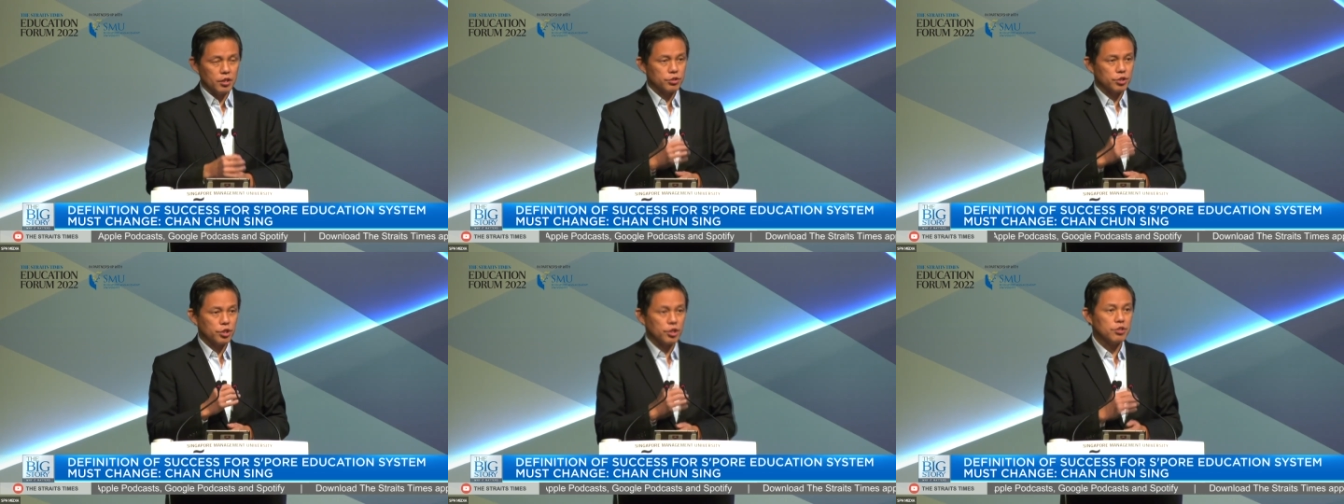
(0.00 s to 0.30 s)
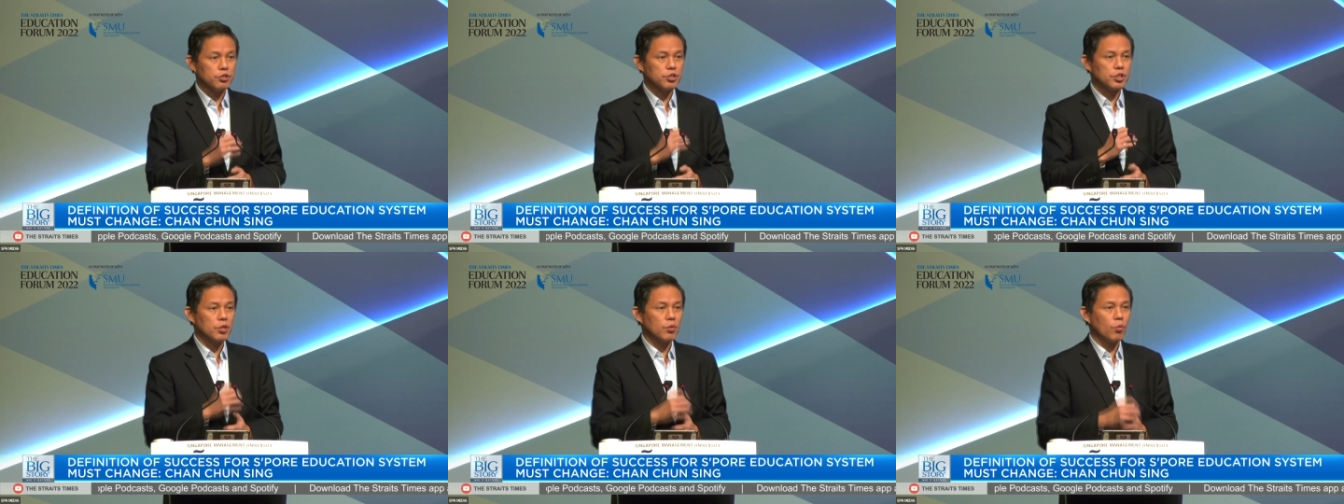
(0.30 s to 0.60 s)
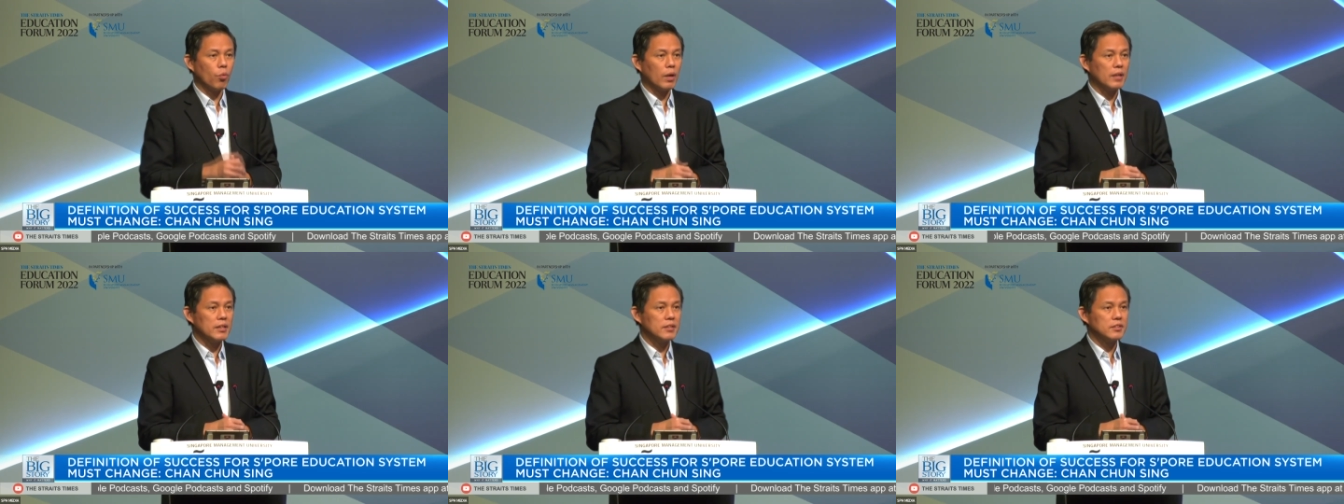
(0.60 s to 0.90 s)

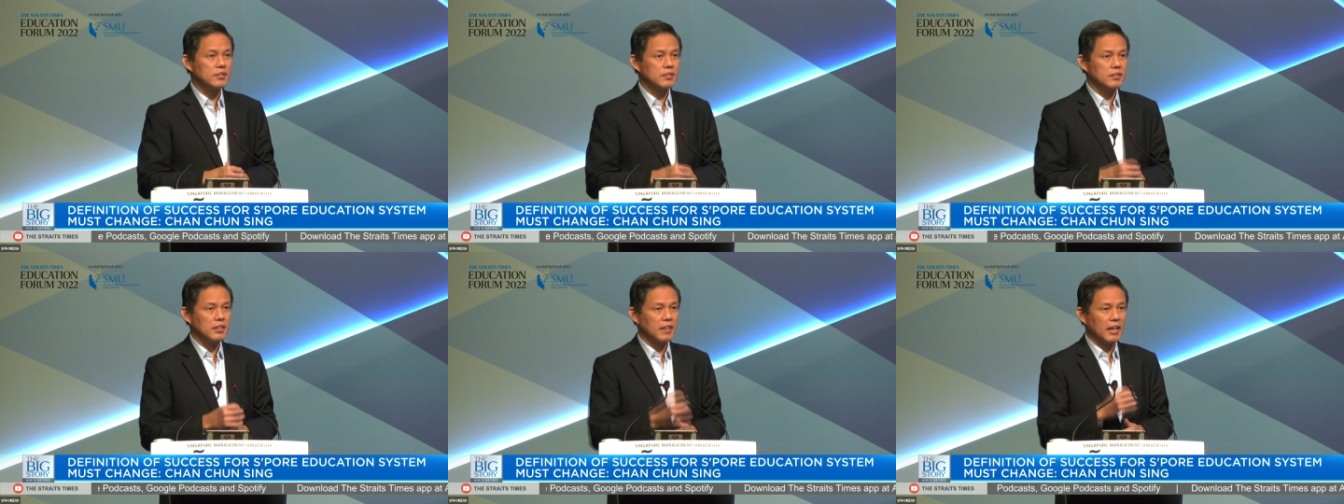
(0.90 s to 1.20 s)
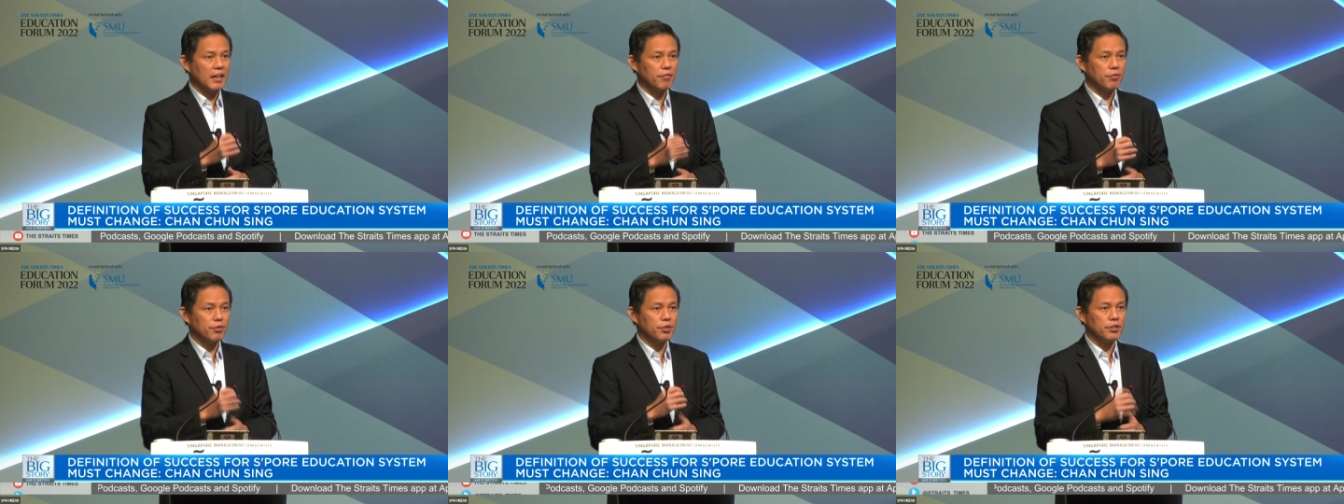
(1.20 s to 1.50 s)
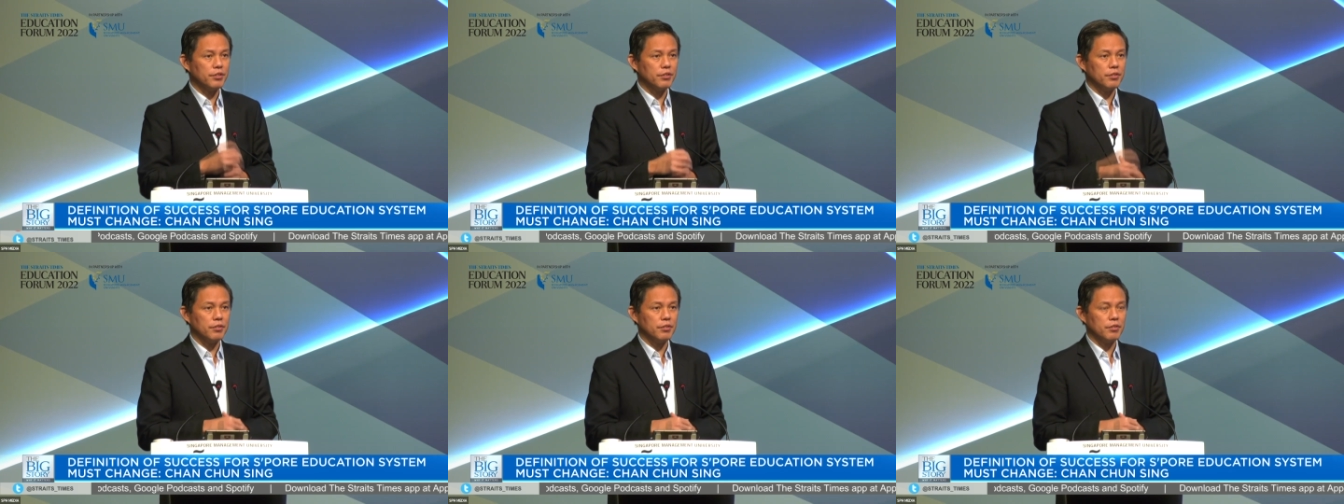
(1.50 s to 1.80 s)
changing once
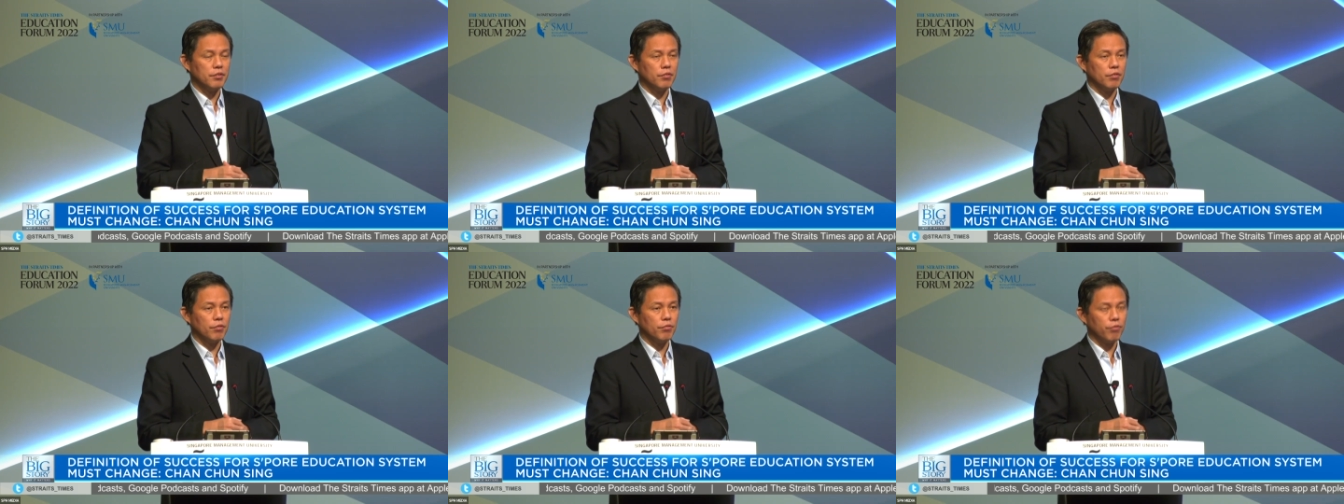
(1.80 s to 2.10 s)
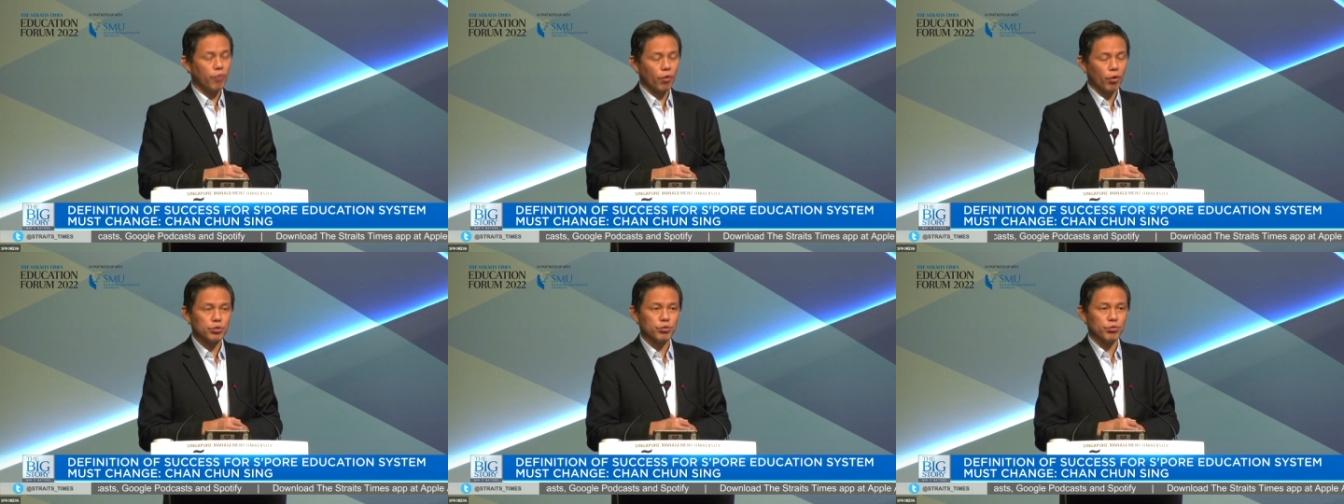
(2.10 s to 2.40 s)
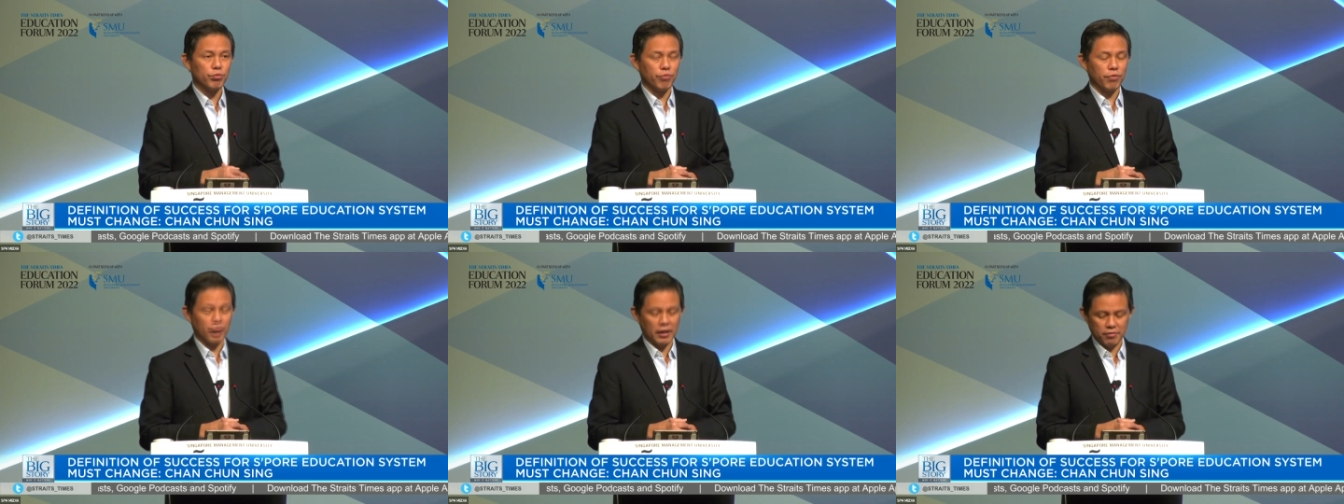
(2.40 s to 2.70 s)
every four
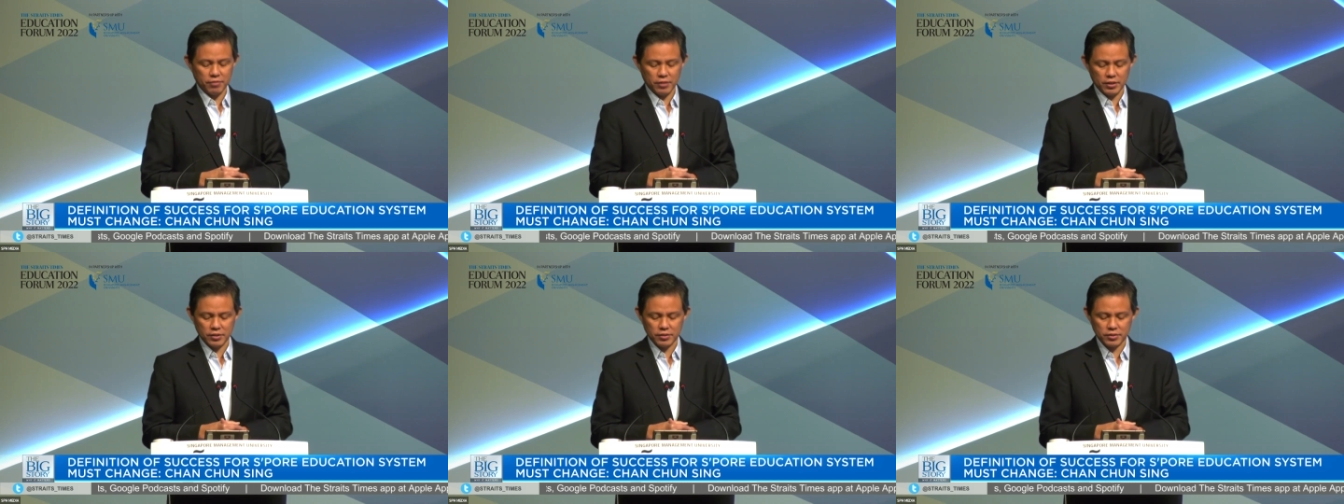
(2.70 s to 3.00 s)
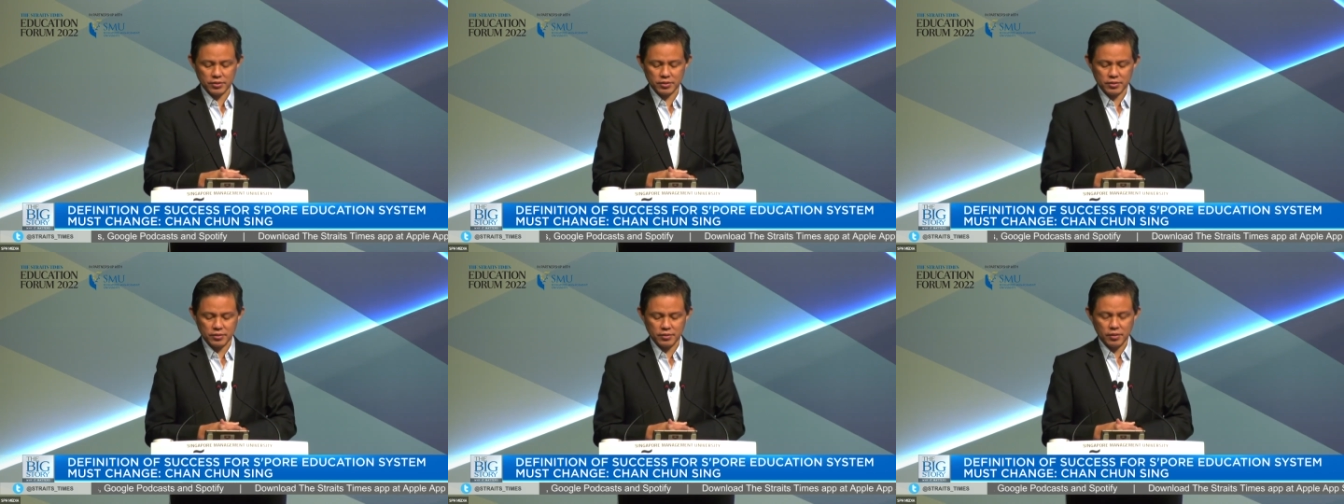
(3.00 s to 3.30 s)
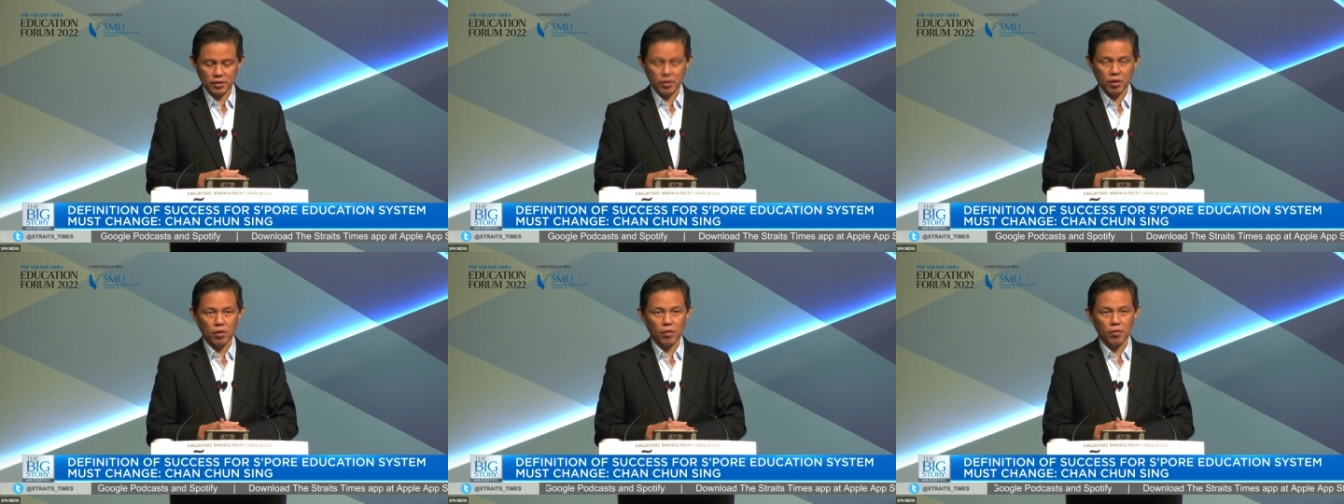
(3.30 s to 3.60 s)
to five years
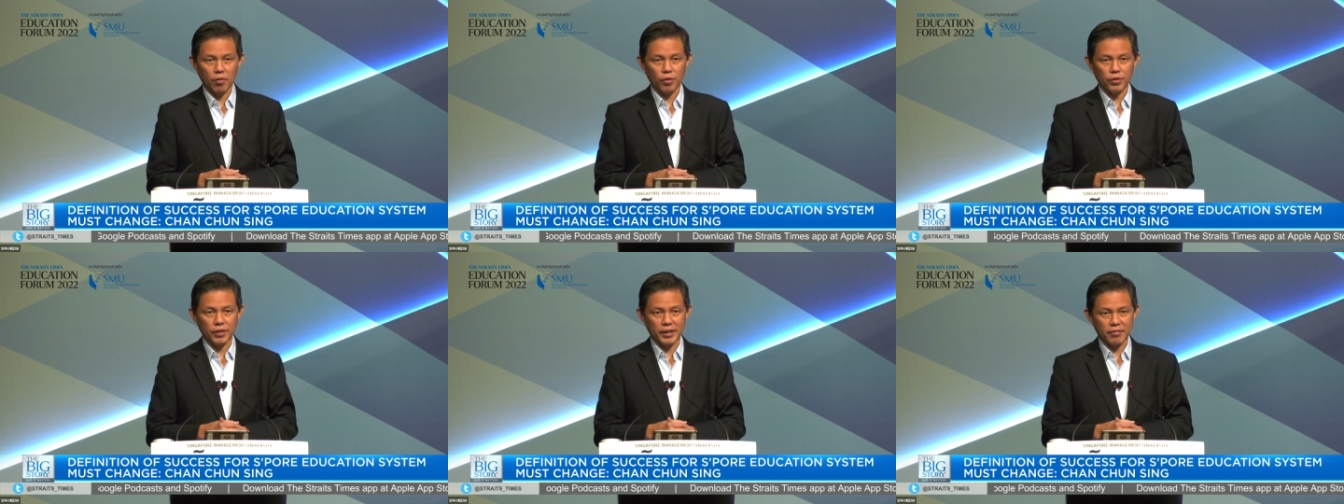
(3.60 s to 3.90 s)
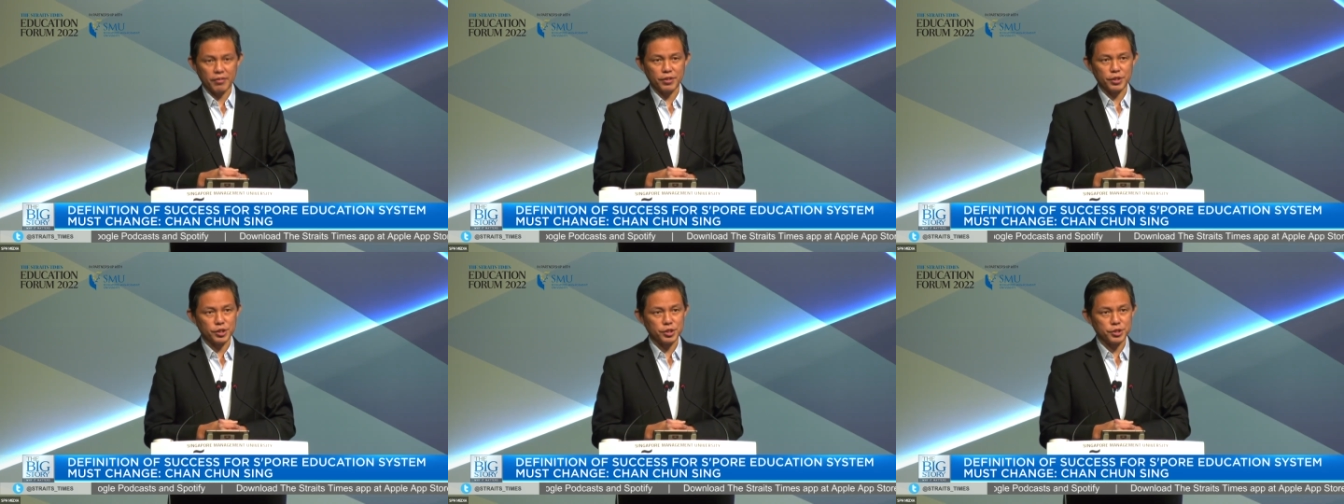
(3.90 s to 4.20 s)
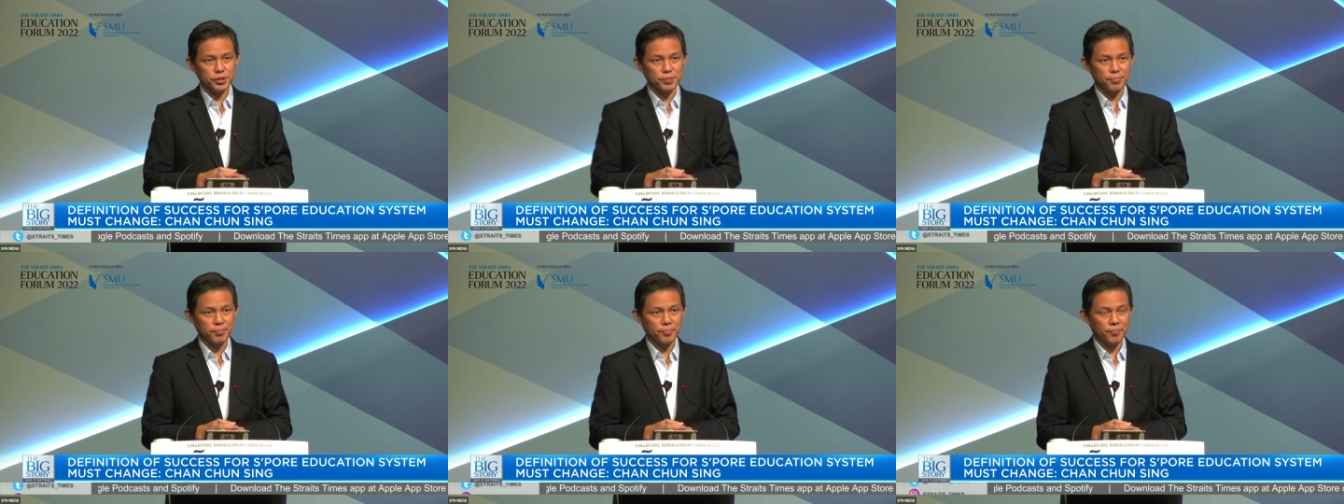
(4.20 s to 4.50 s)
on
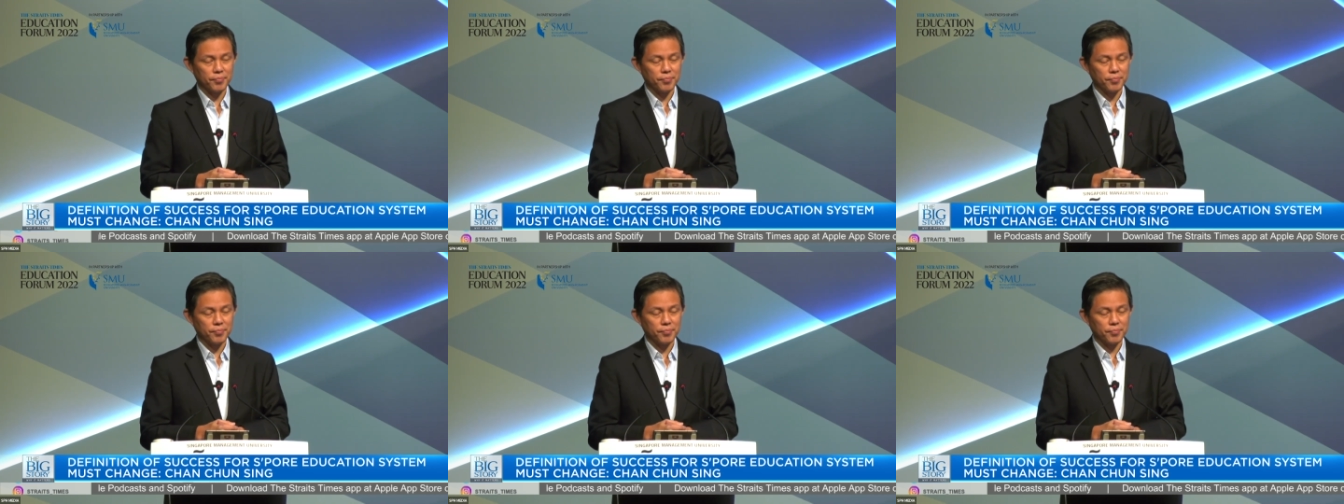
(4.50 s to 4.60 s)
average?